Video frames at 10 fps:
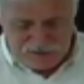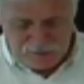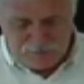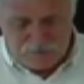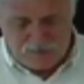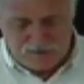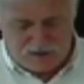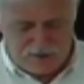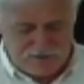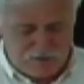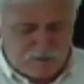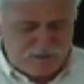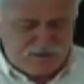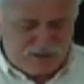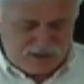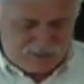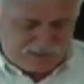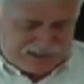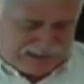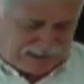the Uniform Declaratory
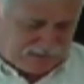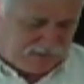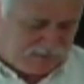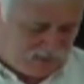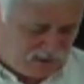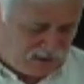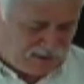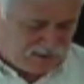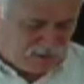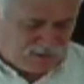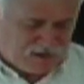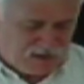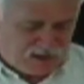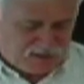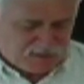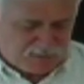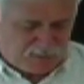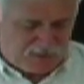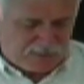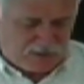Judgment Act. Declaratory judgments
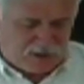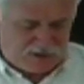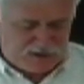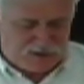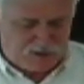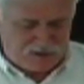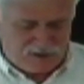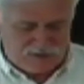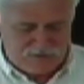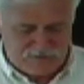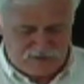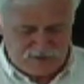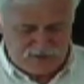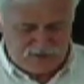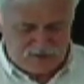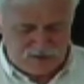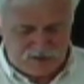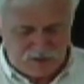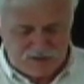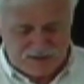permit parties to a controversy
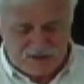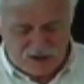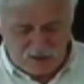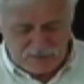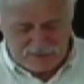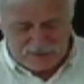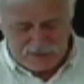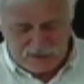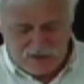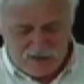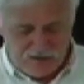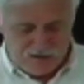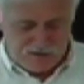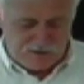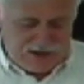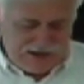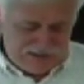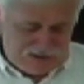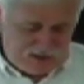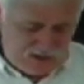to determine
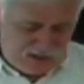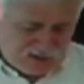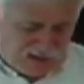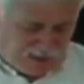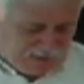rights, duties,